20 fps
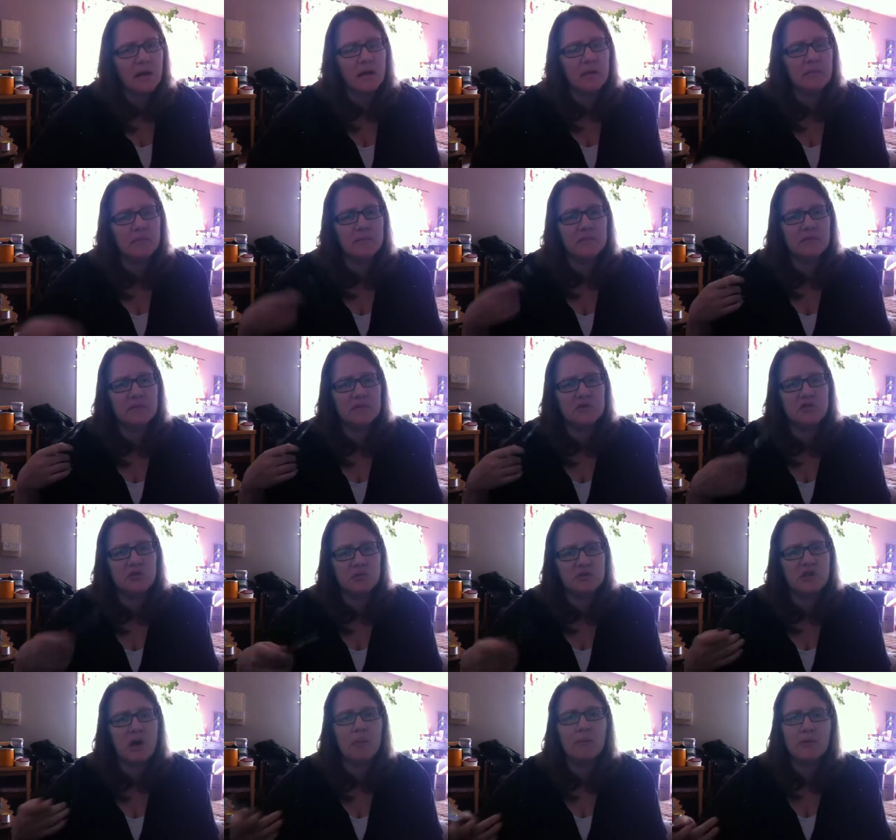Um, she
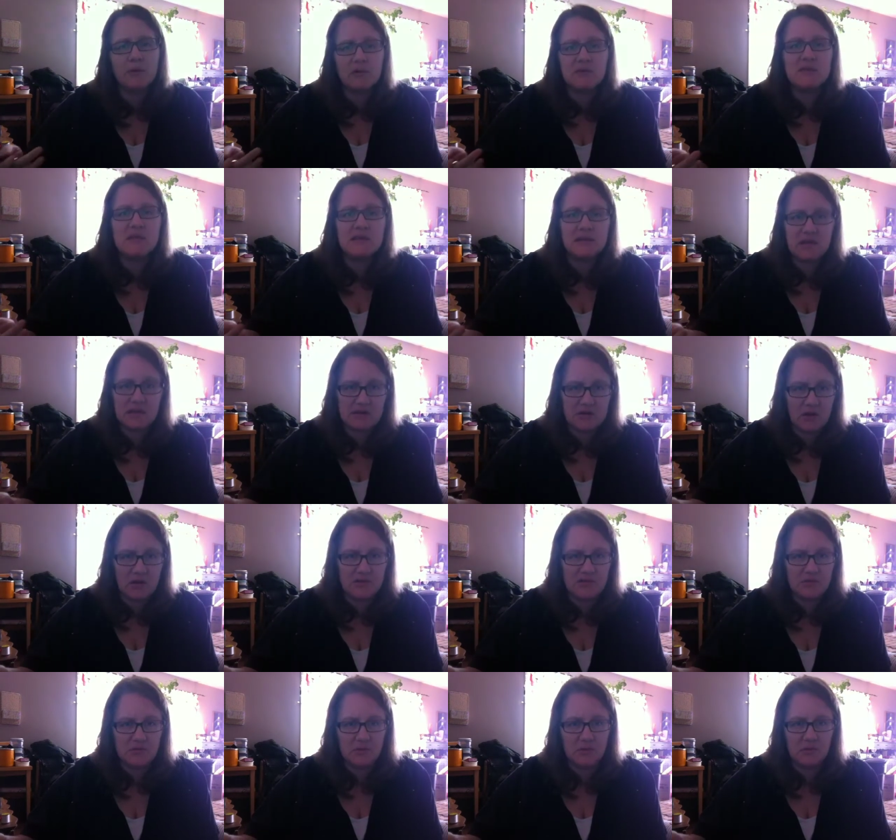was not producing
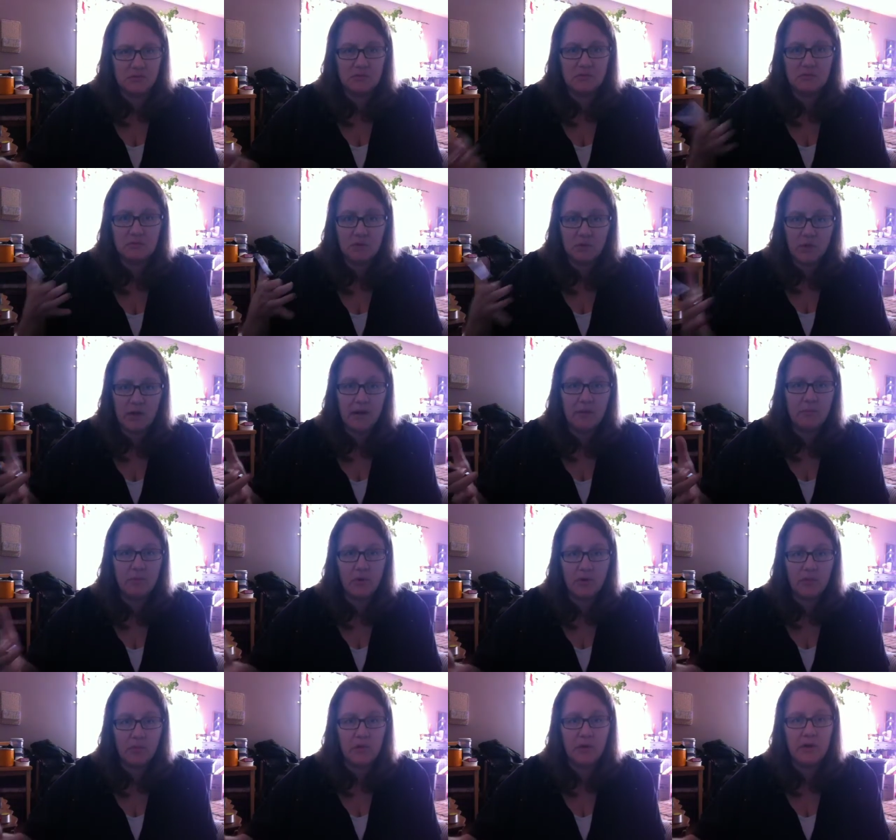testosterone the way a
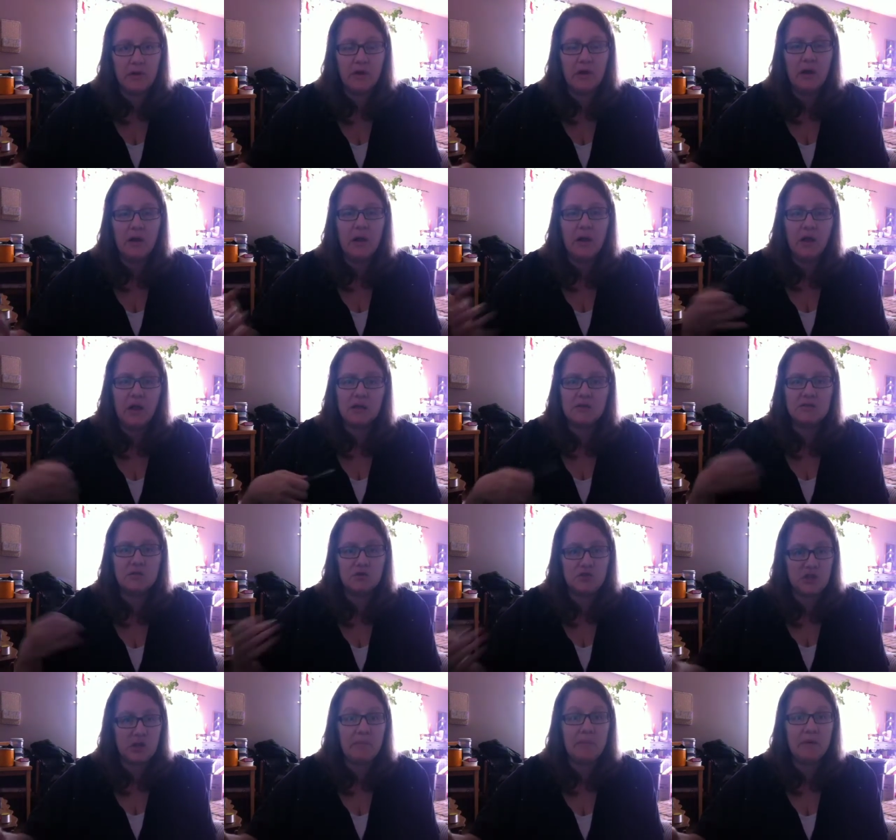boy would, and so
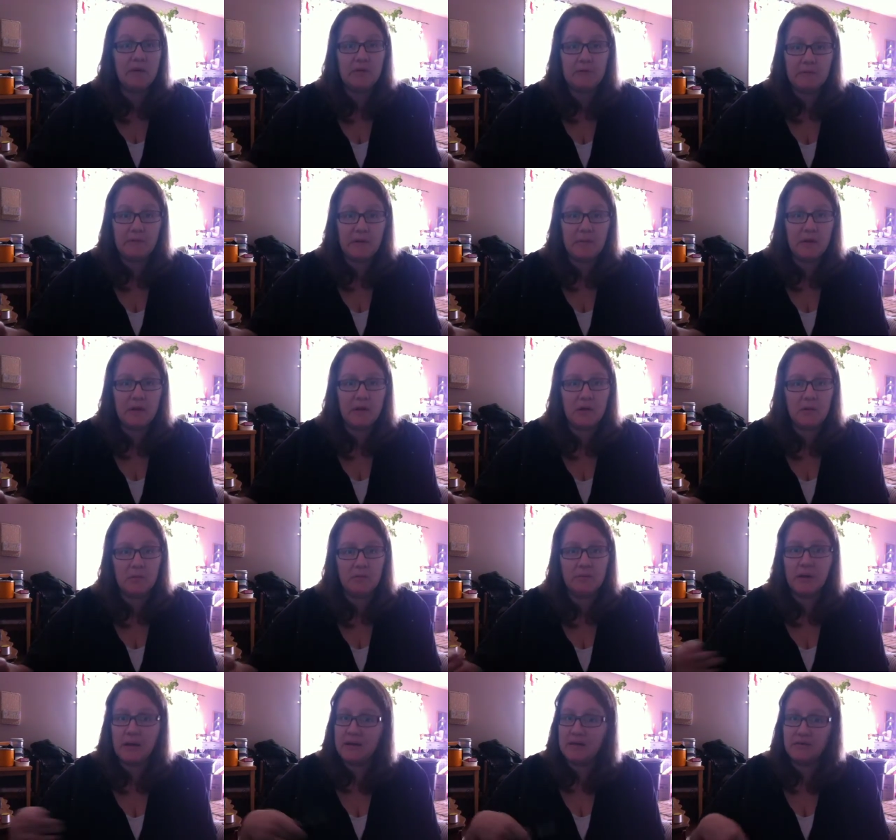she appeared female.
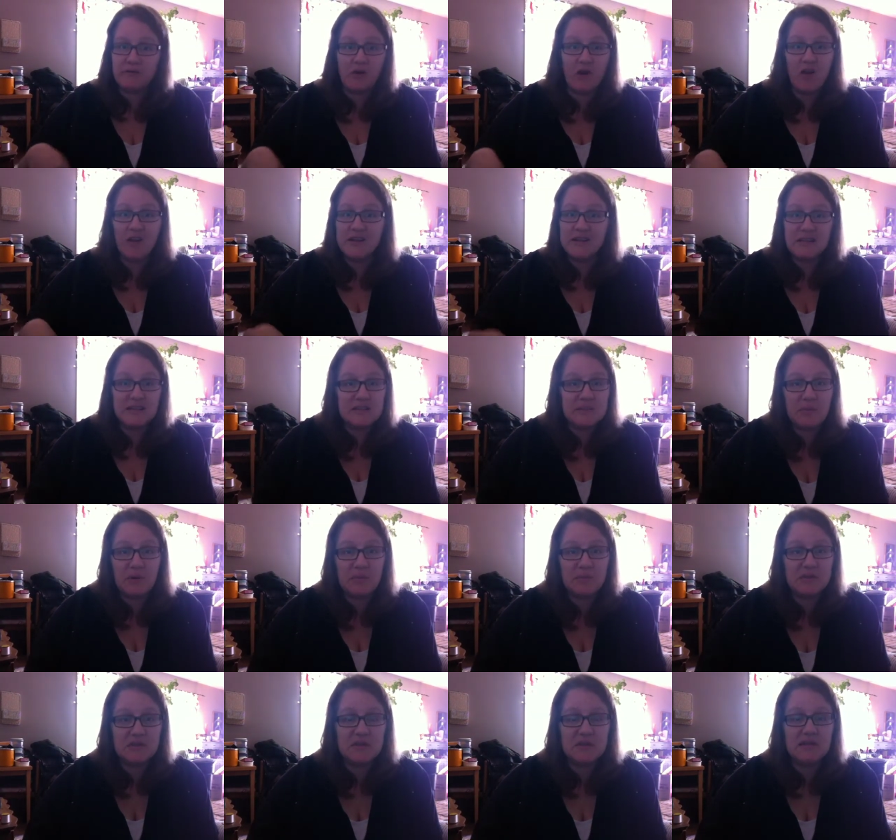But for all intents and
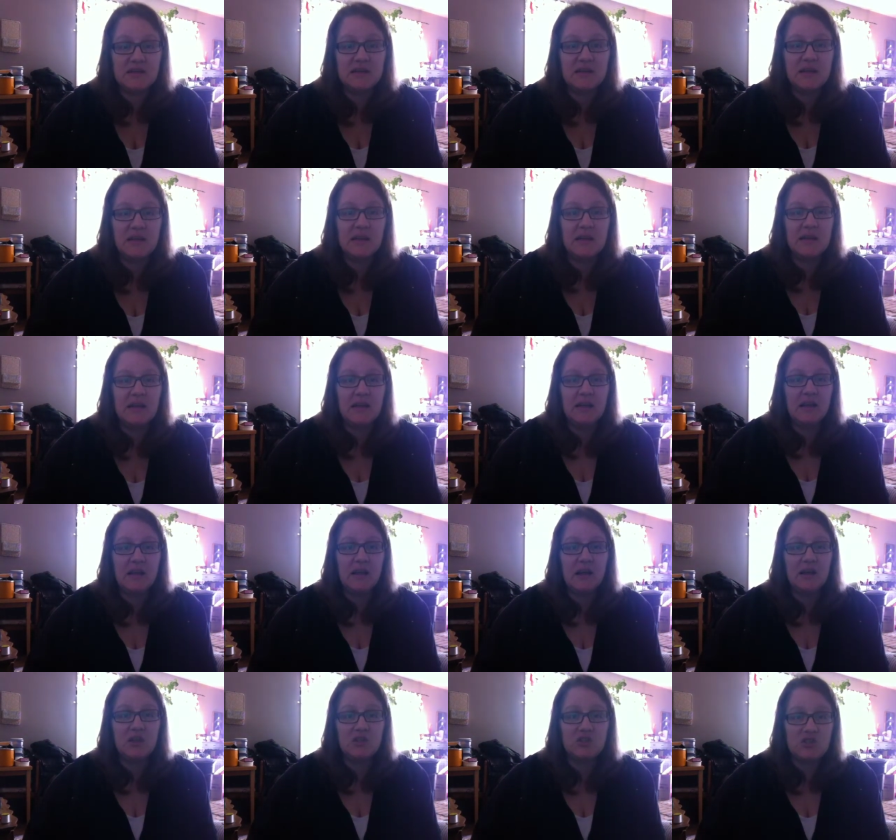purposes,
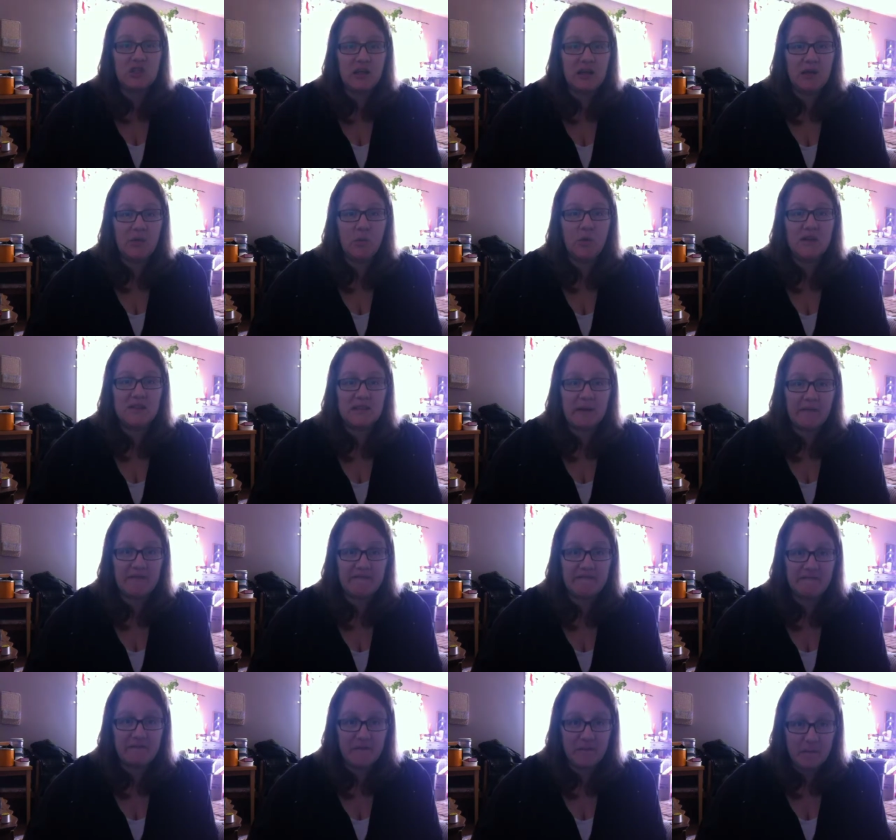uh, she was
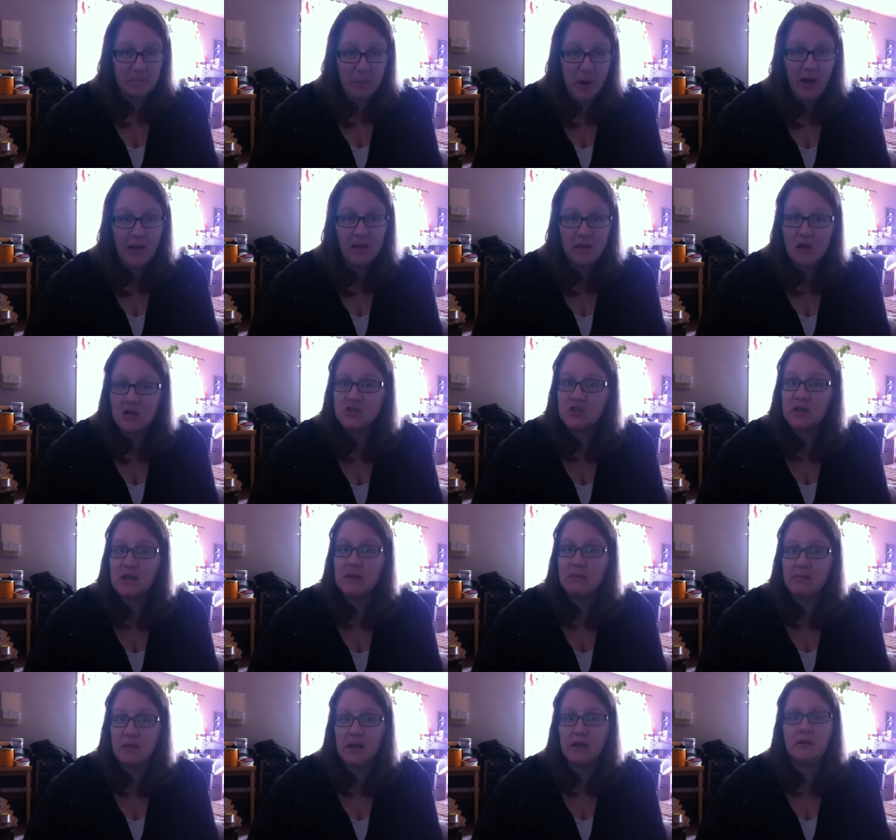
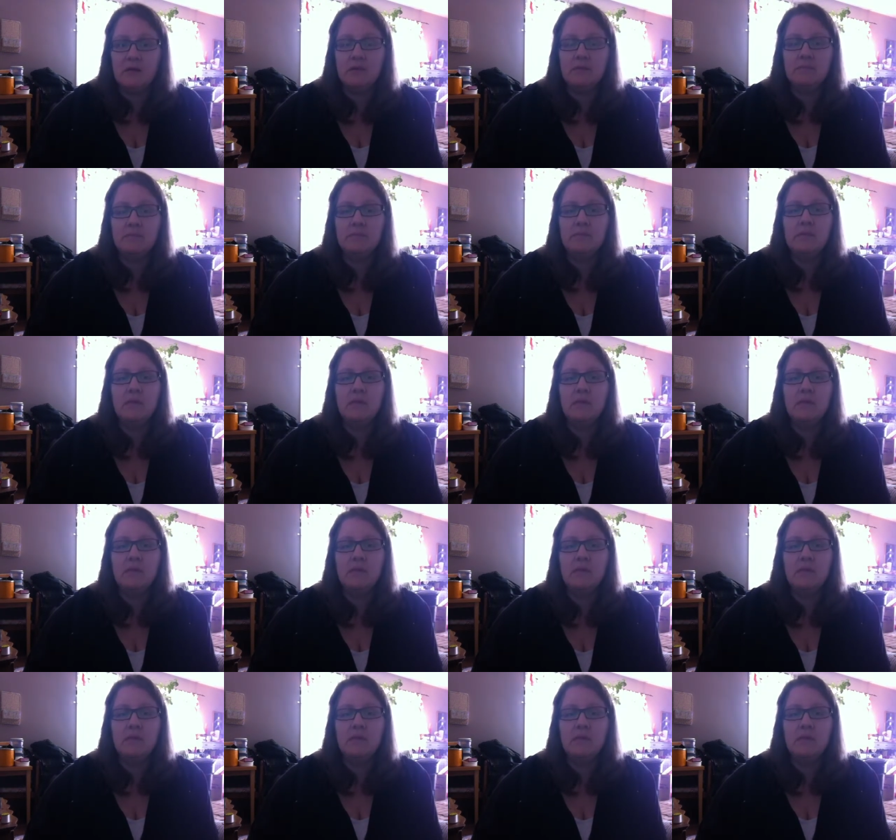biologically male.